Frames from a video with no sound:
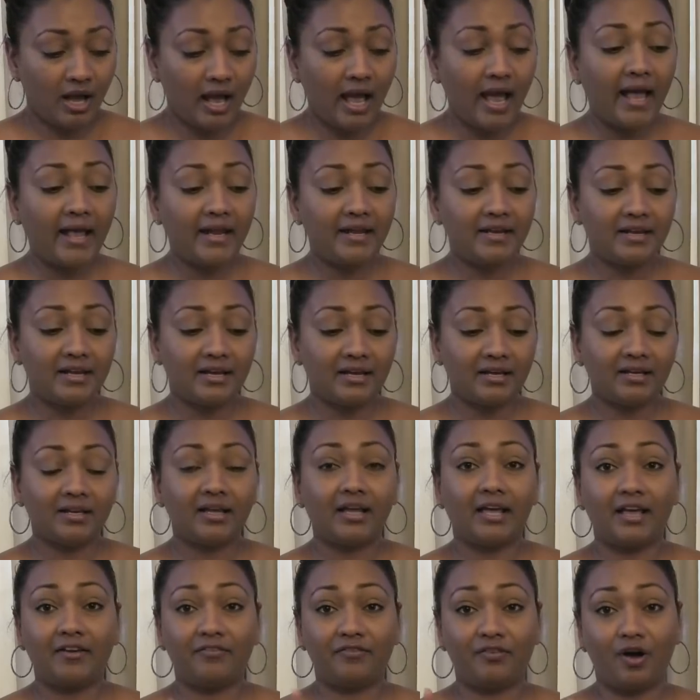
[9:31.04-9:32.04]
and
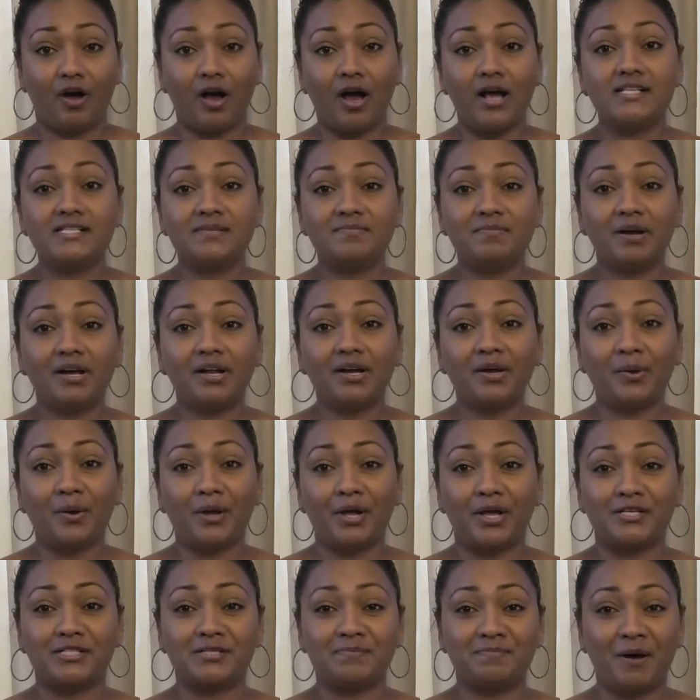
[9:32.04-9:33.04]
if your husband or
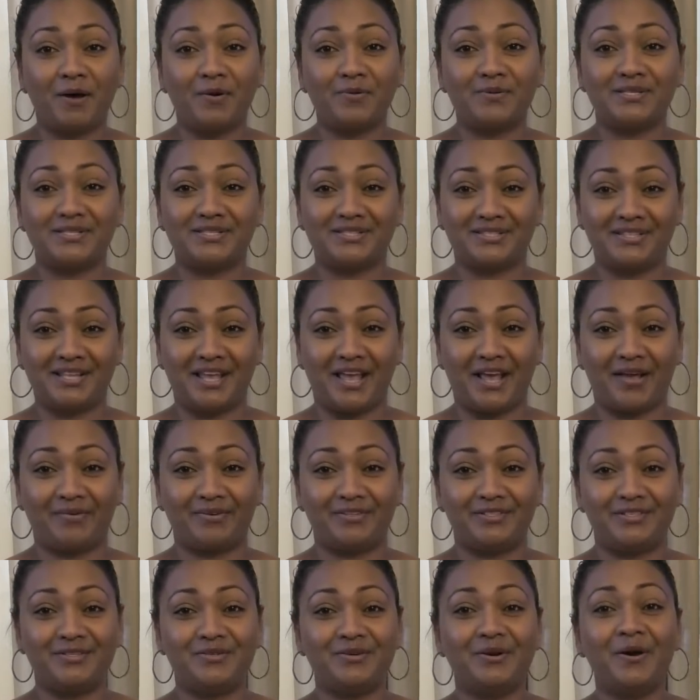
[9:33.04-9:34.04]
your spouse is staying
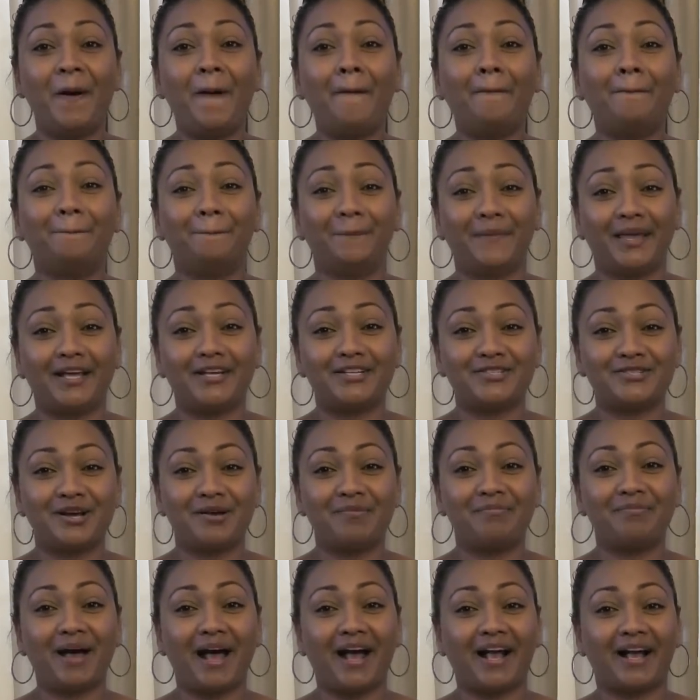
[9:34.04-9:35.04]
with you, make sure
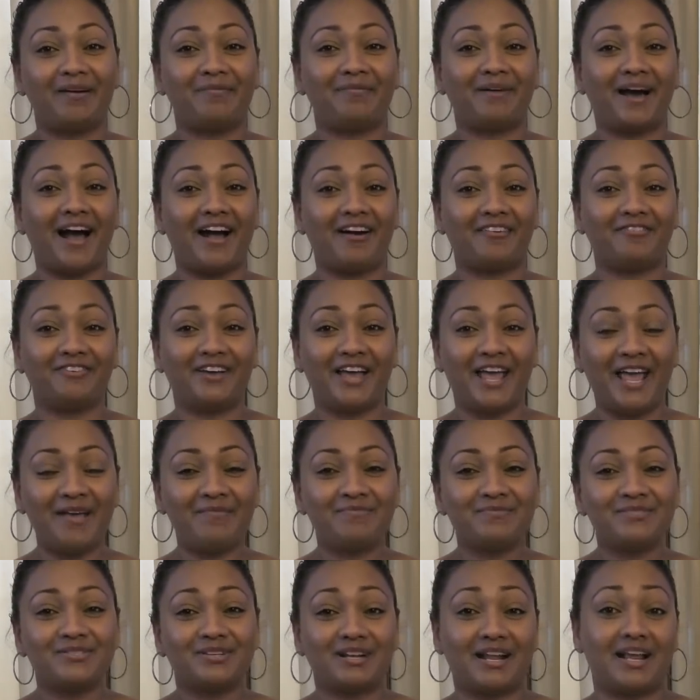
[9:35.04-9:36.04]
and pack a bag for
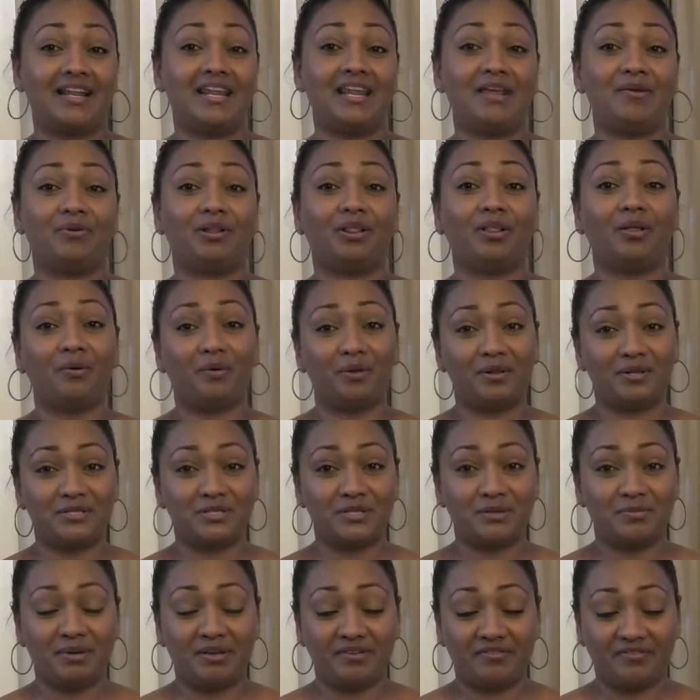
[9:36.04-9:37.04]
him so that he will
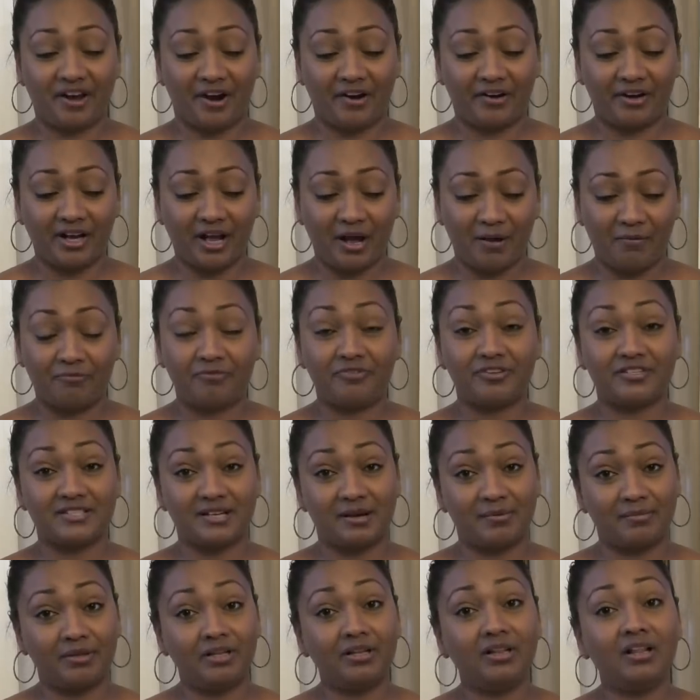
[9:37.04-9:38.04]
also be very
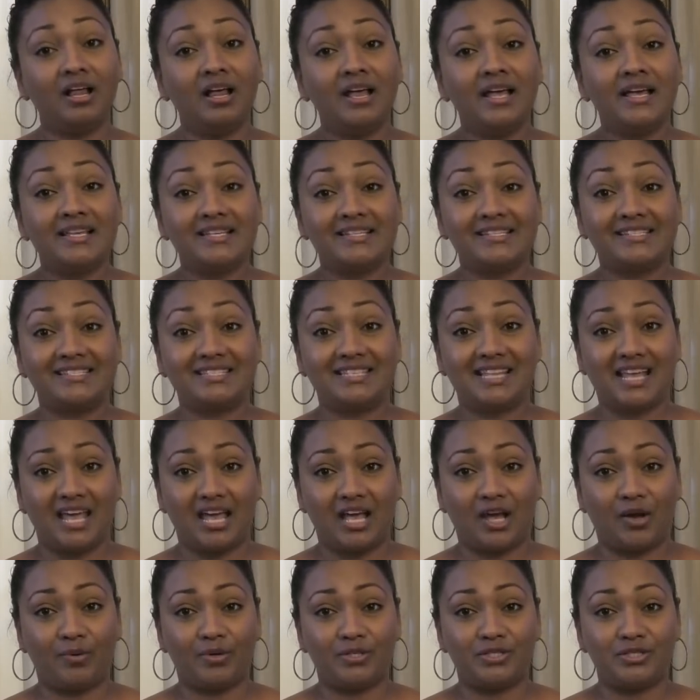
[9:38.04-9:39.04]
comfortable
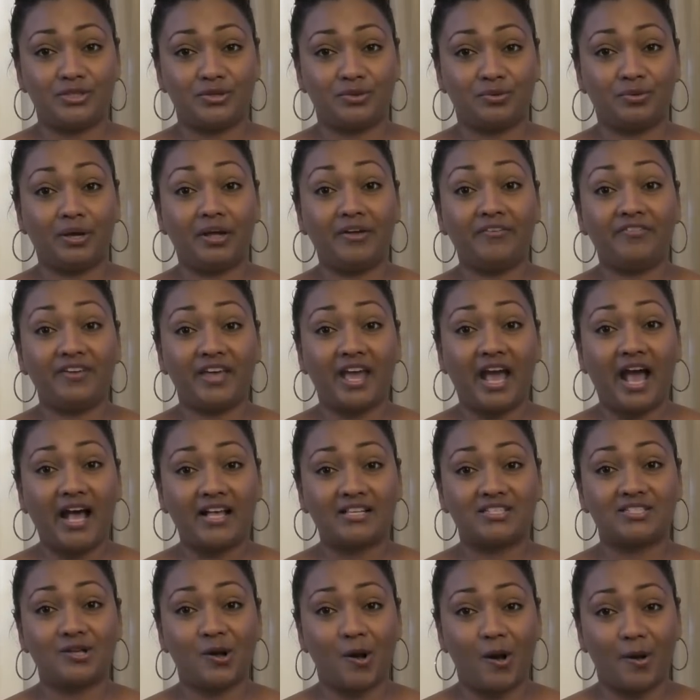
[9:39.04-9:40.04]
staying with you if he
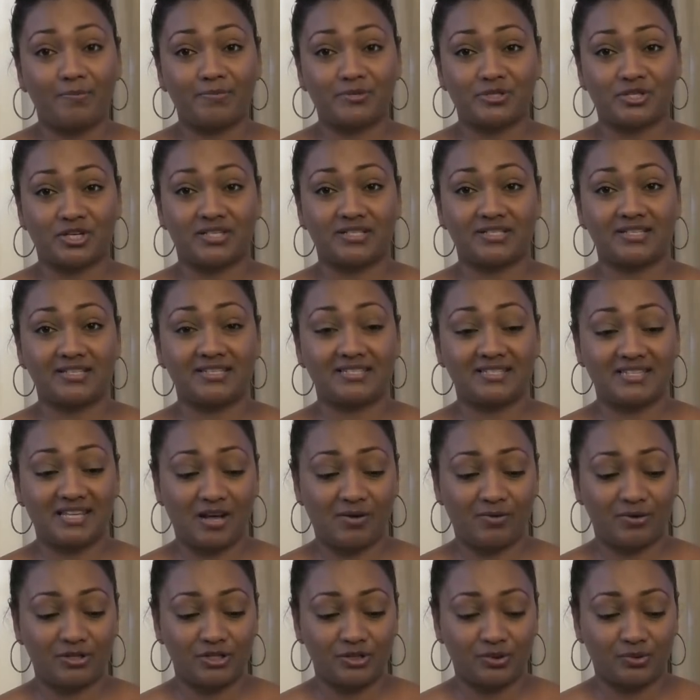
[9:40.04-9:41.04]
has the option to
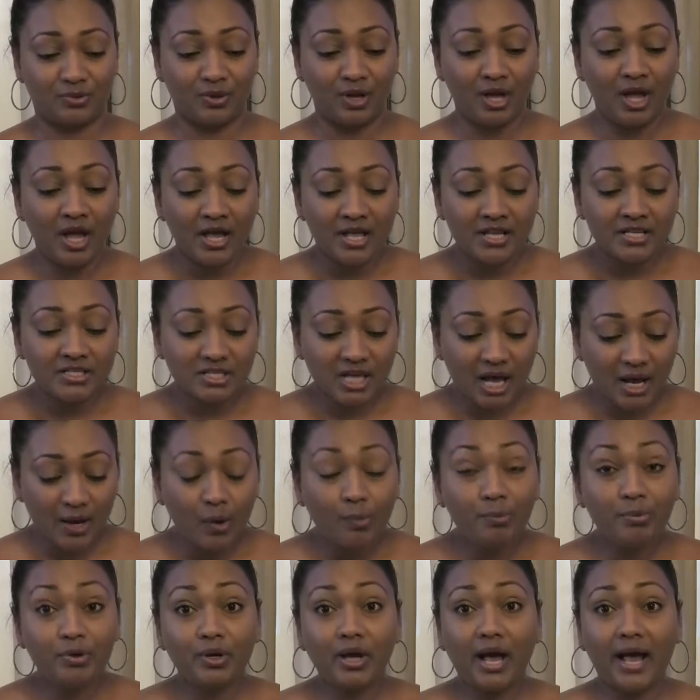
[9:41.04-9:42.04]
stay with you. So I
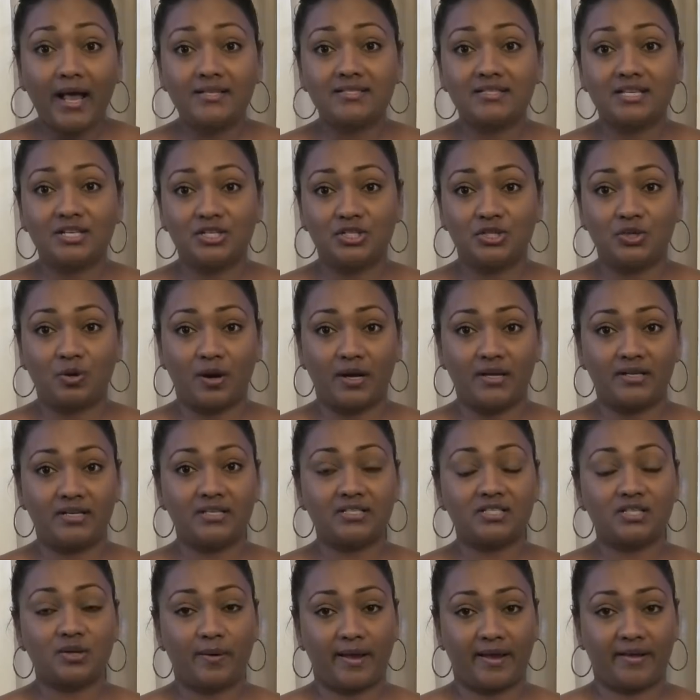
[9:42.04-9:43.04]
hope you guys enjoyed
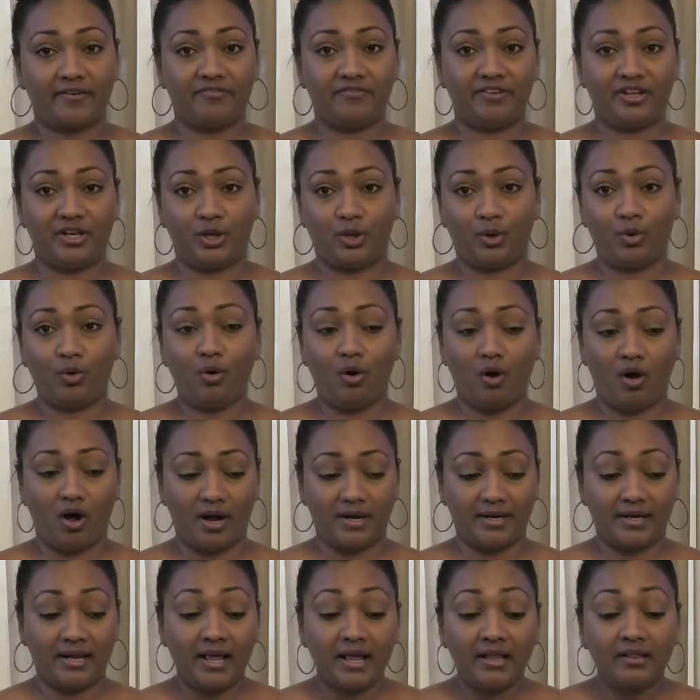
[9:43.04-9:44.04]
this quick video
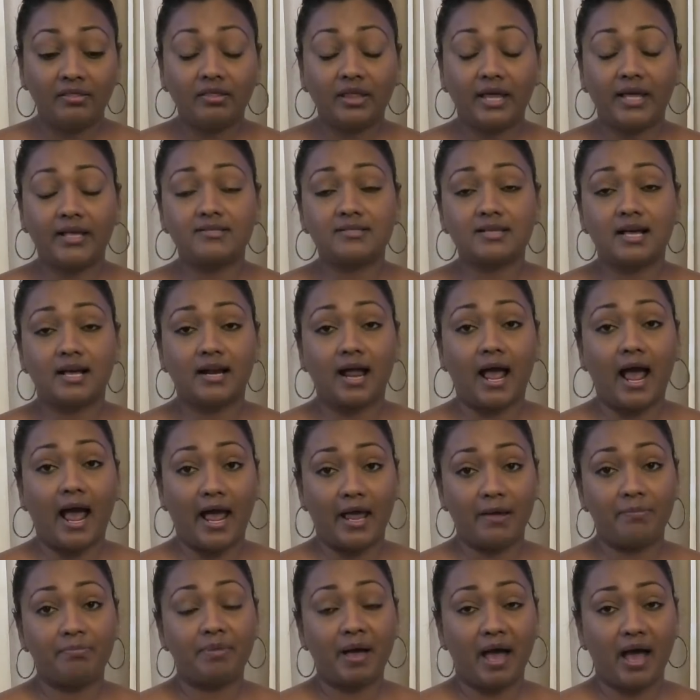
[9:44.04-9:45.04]
on things that
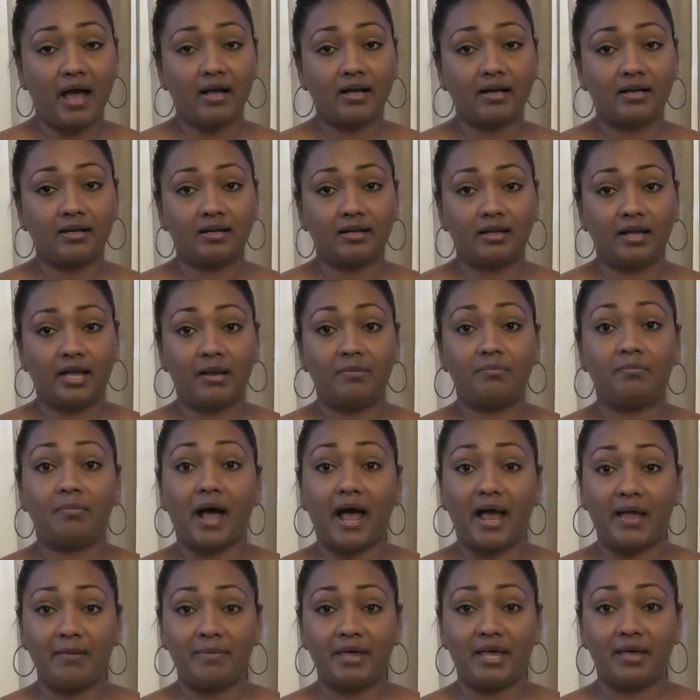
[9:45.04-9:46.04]
I pack in
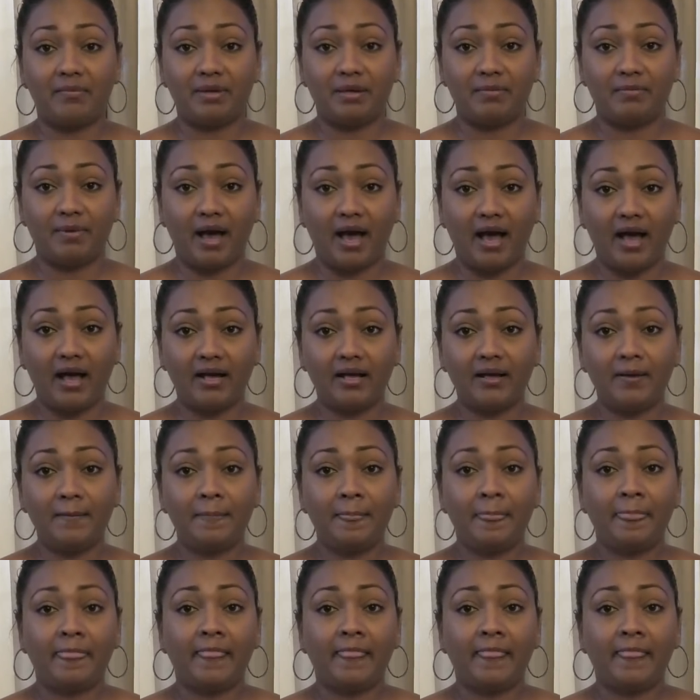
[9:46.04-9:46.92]
my baby bag.